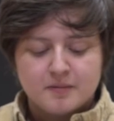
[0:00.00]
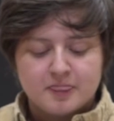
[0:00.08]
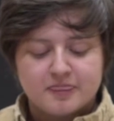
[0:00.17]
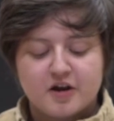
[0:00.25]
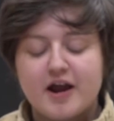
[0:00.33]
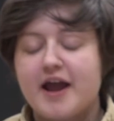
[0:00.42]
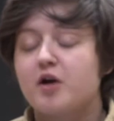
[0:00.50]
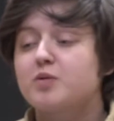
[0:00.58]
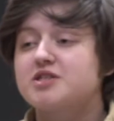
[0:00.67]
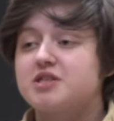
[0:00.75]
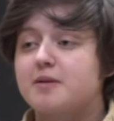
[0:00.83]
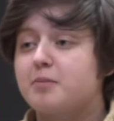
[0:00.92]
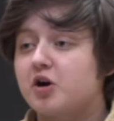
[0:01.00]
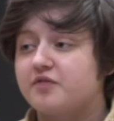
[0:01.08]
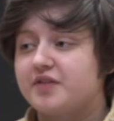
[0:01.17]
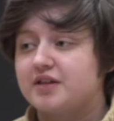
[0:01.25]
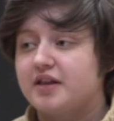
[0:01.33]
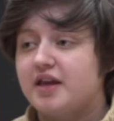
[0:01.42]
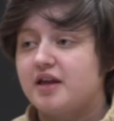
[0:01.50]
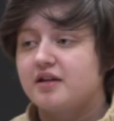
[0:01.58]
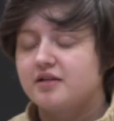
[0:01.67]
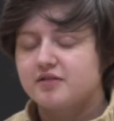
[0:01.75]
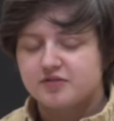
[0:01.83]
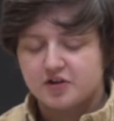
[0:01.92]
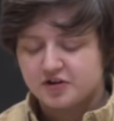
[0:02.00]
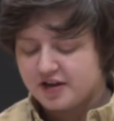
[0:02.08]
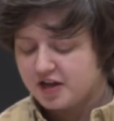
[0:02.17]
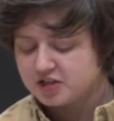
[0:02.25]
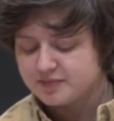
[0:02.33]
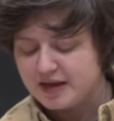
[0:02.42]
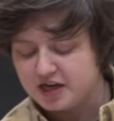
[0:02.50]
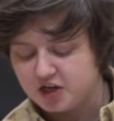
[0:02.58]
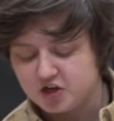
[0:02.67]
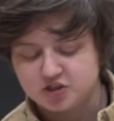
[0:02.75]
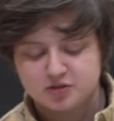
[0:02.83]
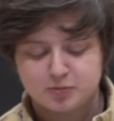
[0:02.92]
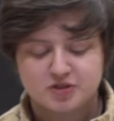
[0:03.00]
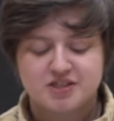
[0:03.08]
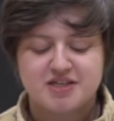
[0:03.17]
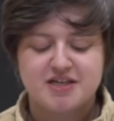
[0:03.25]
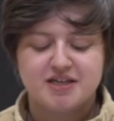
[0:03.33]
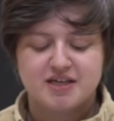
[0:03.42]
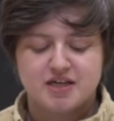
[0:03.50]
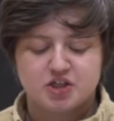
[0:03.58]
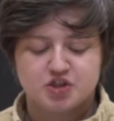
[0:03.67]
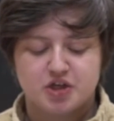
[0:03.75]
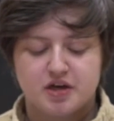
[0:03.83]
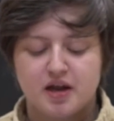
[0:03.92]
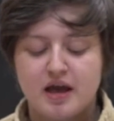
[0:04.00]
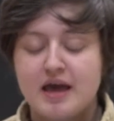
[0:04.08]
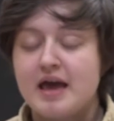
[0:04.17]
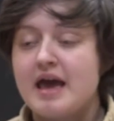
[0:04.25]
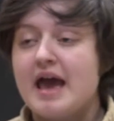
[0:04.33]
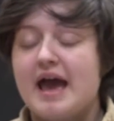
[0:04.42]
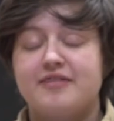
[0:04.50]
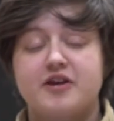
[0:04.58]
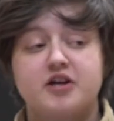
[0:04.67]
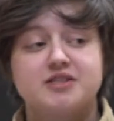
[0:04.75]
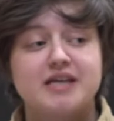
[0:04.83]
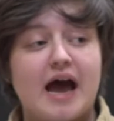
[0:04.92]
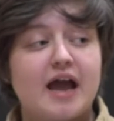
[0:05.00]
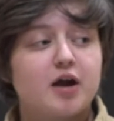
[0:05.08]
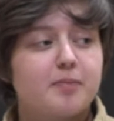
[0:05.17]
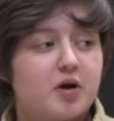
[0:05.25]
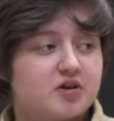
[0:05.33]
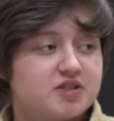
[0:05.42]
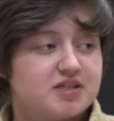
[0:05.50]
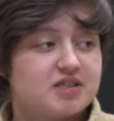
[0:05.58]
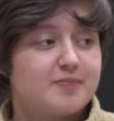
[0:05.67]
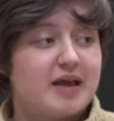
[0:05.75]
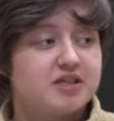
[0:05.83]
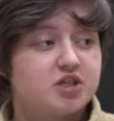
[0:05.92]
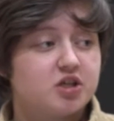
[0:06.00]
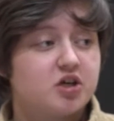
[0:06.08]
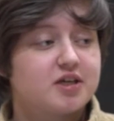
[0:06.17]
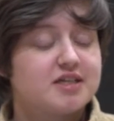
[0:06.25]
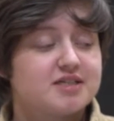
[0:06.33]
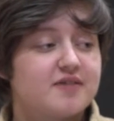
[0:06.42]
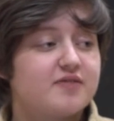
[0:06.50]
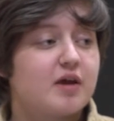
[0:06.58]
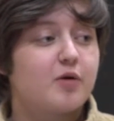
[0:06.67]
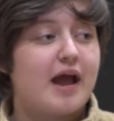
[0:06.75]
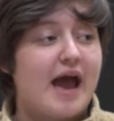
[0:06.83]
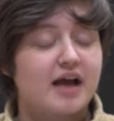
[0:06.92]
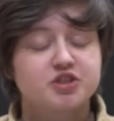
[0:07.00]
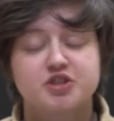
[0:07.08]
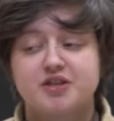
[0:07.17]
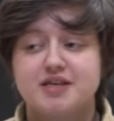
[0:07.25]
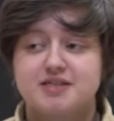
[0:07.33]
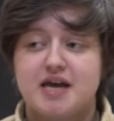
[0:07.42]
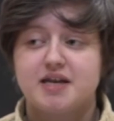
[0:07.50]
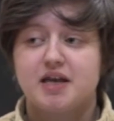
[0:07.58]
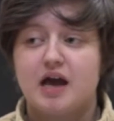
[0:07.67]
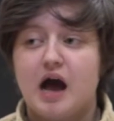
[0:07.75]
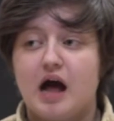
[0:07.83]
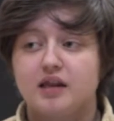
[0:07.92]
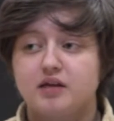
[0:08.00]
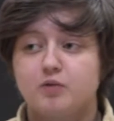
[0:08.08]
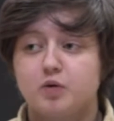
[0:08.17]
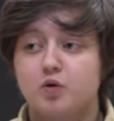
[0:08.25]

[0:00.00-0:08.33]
Their hair was done perfectly, their nails manicured to pristine condition, and their entire persons made to look as if they were actually attending a Hollywood